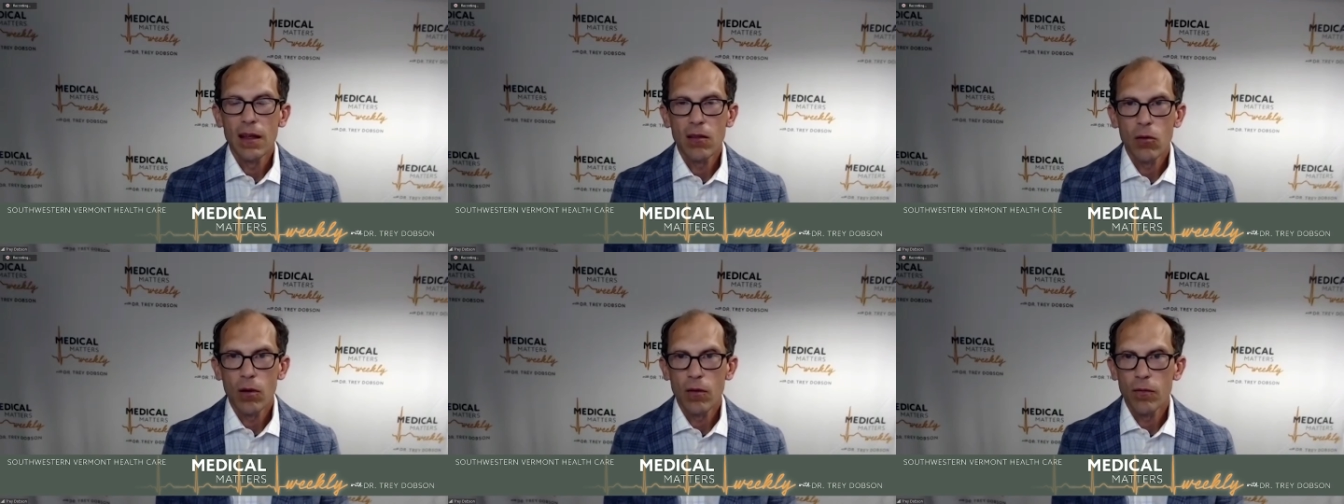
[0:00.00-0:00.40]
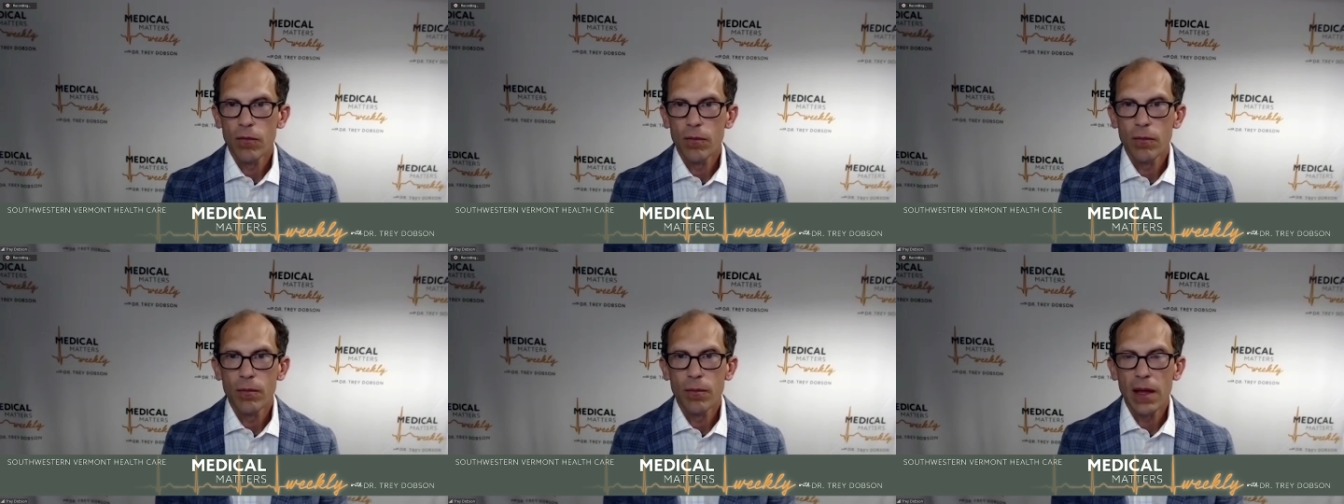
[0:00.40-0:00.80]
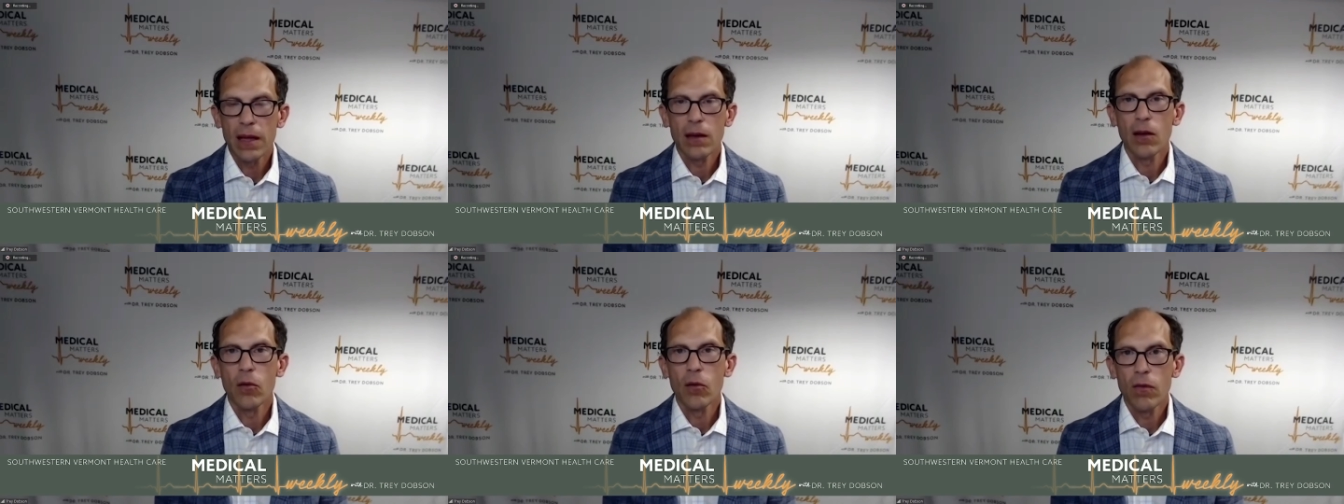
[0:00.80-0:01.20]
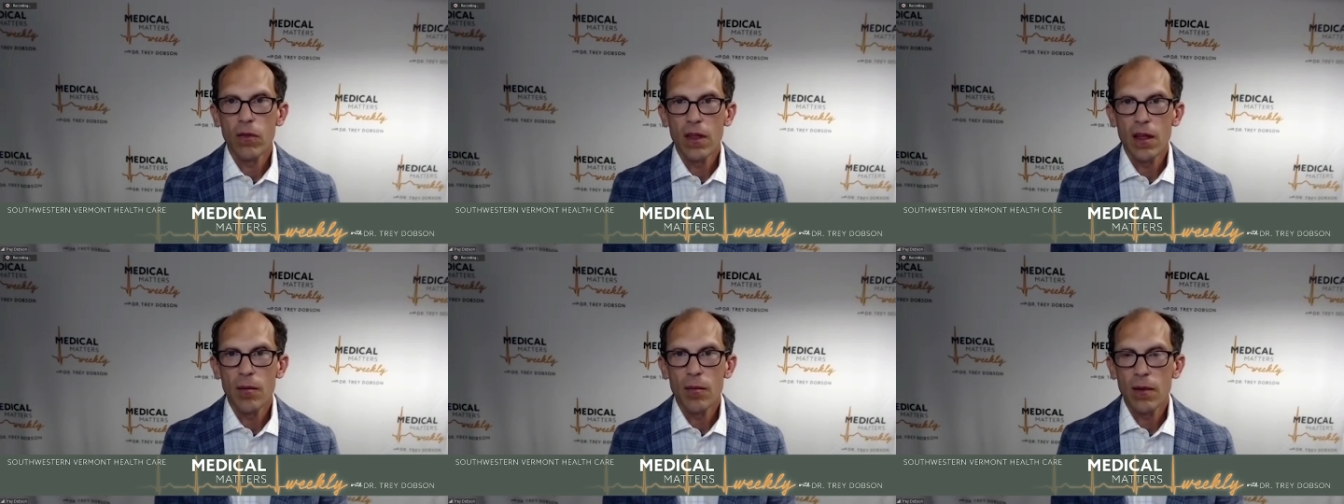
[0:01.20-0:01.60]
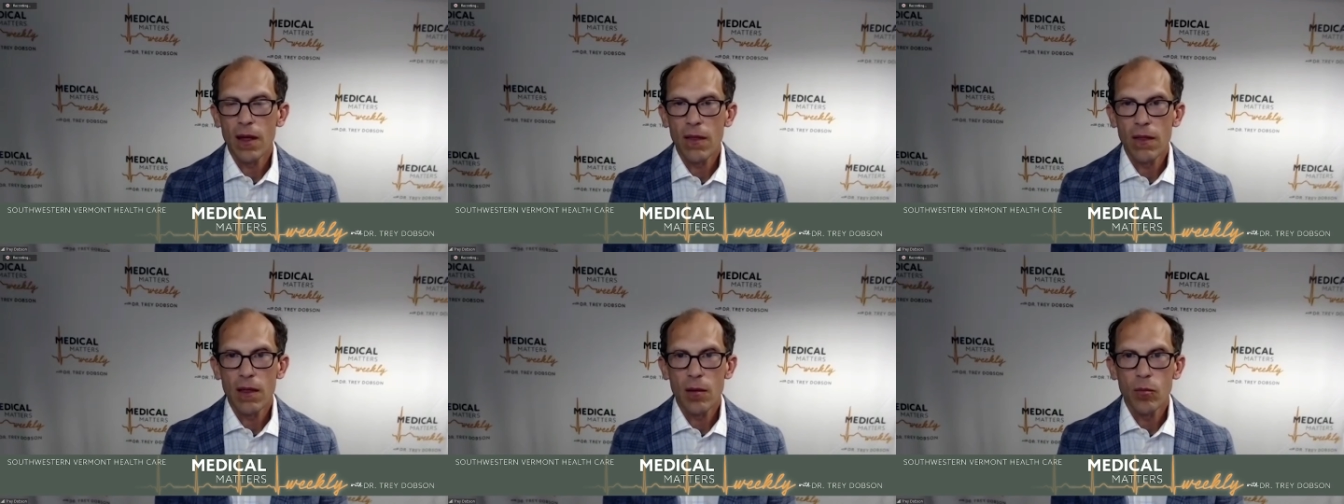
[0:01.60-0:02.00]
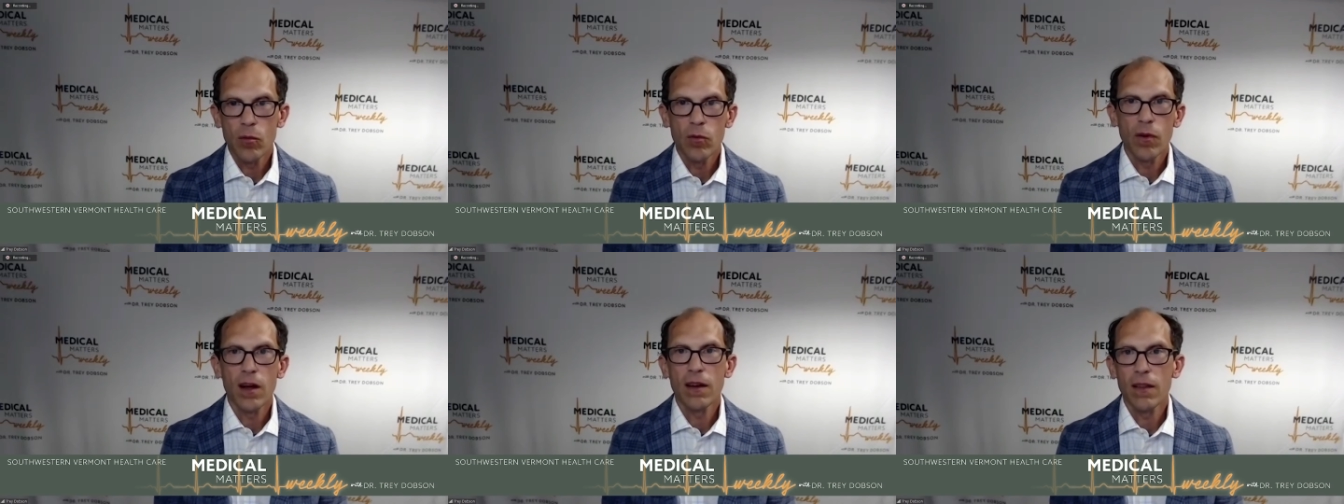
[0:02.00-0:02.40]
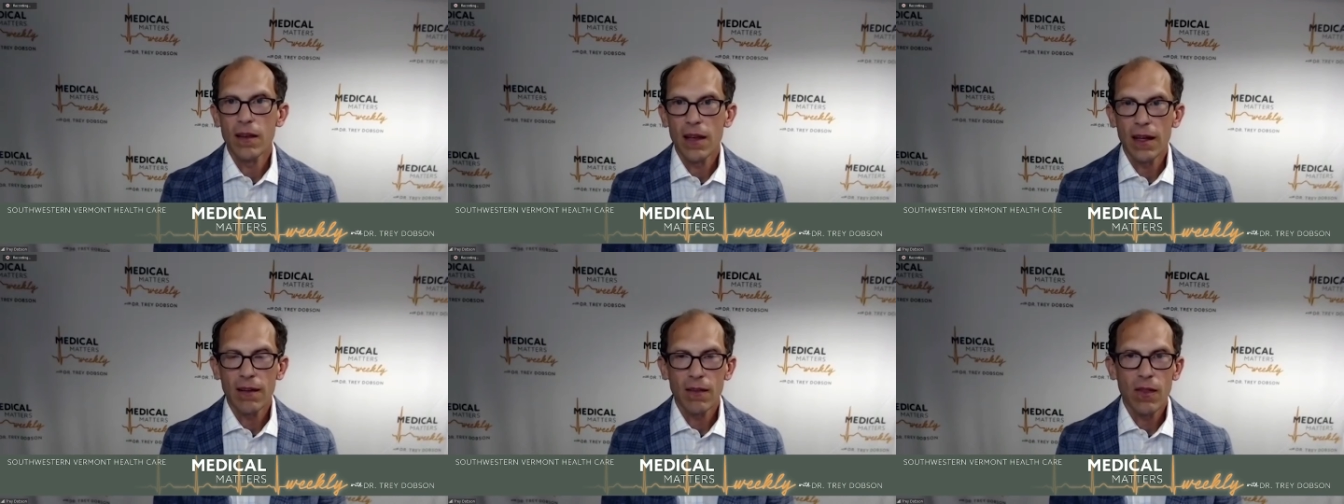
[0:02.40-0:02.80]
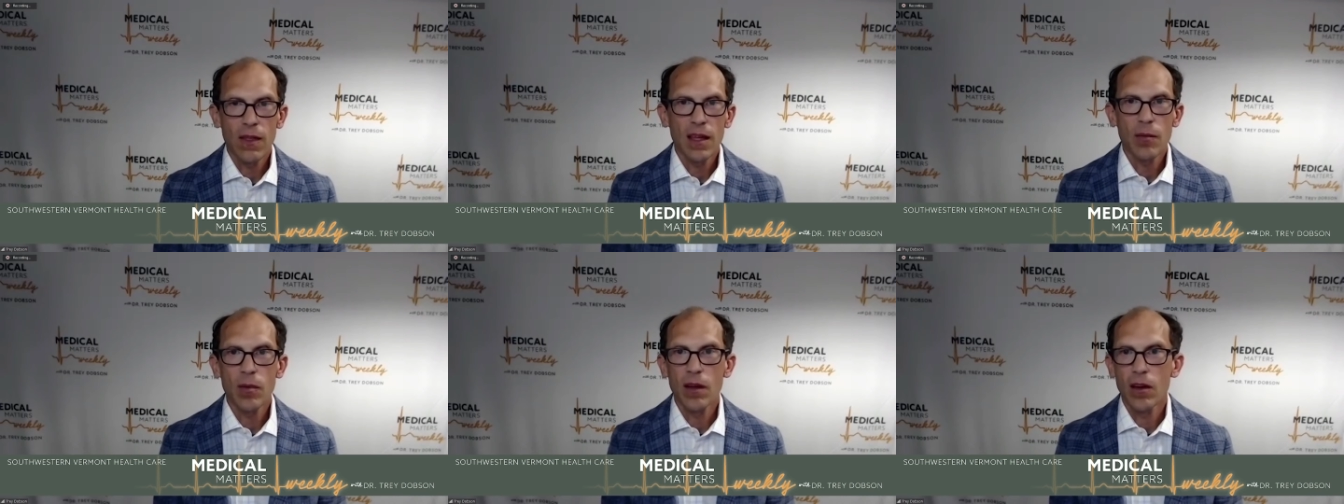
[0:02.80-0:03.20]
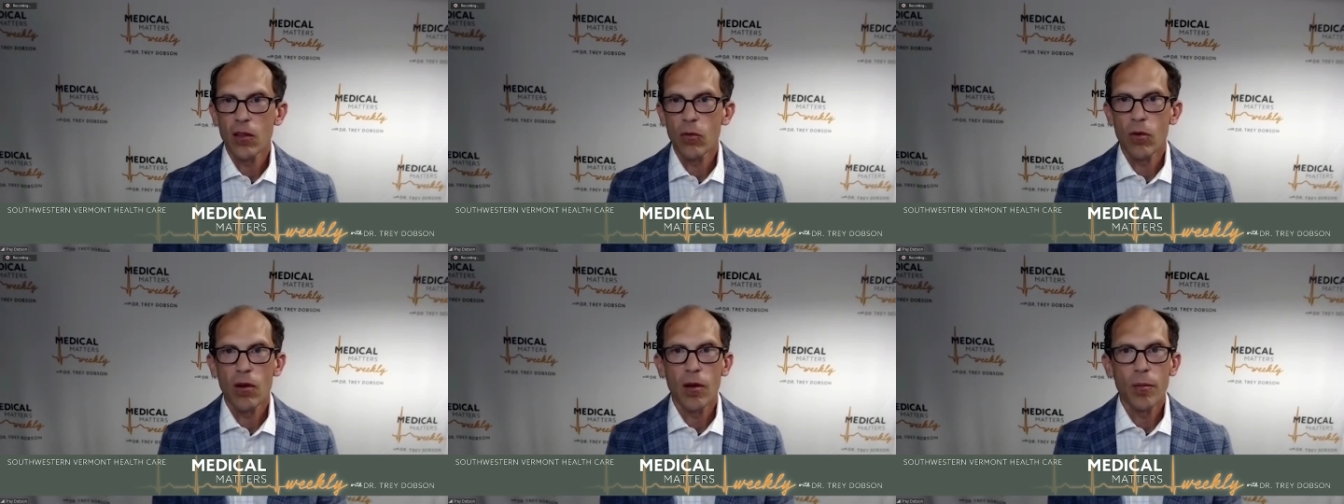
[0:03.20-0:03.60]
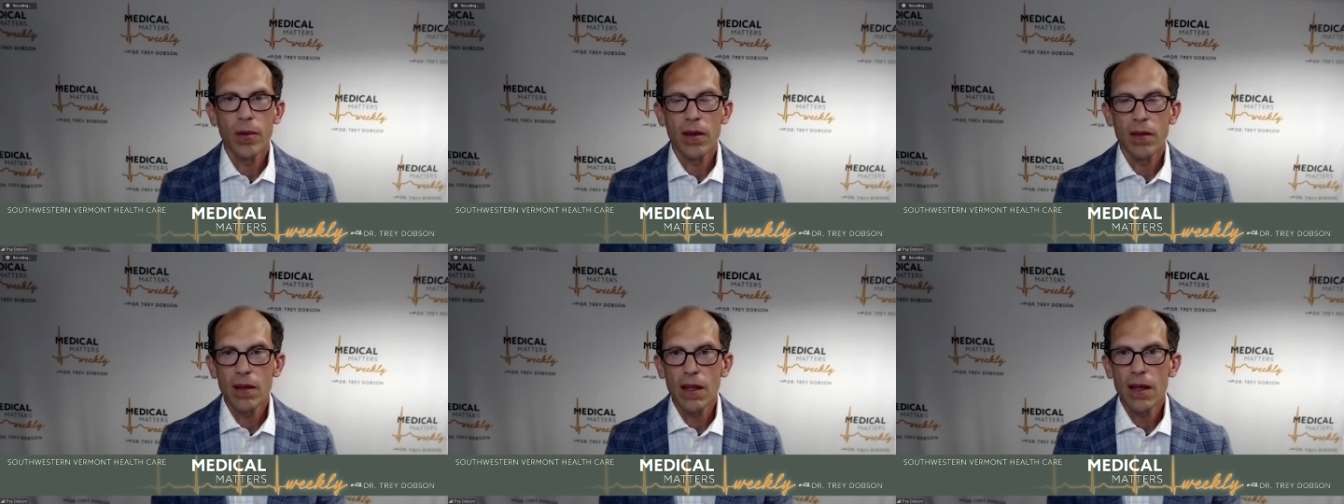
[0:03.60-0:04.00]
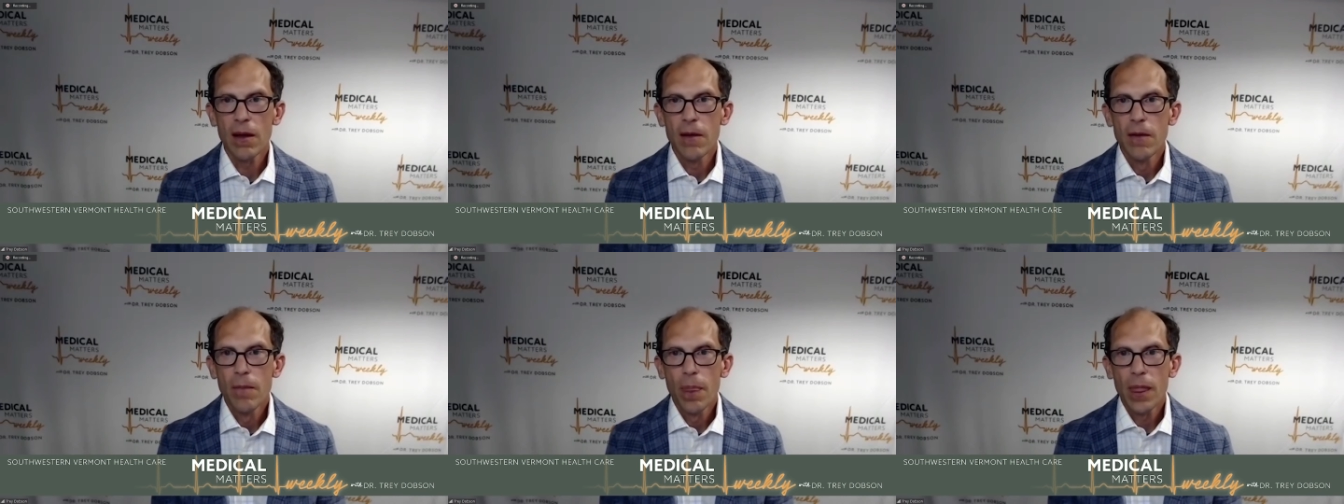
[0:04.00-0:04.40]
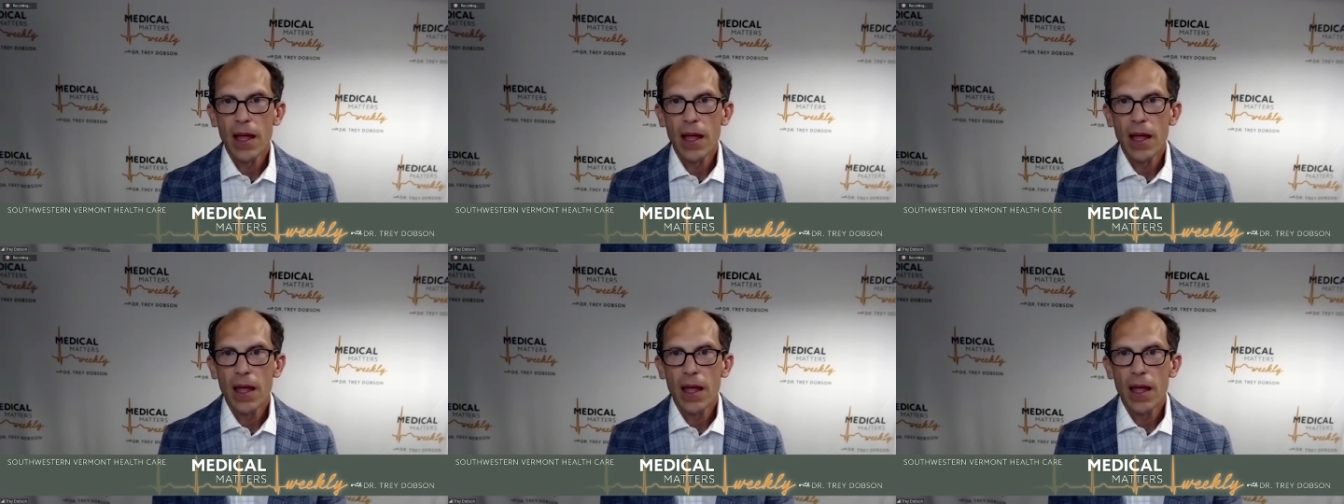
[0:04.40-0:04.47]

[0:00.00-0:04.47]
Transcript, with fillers: sort of make note of them and then move on to the next thing because we're all busy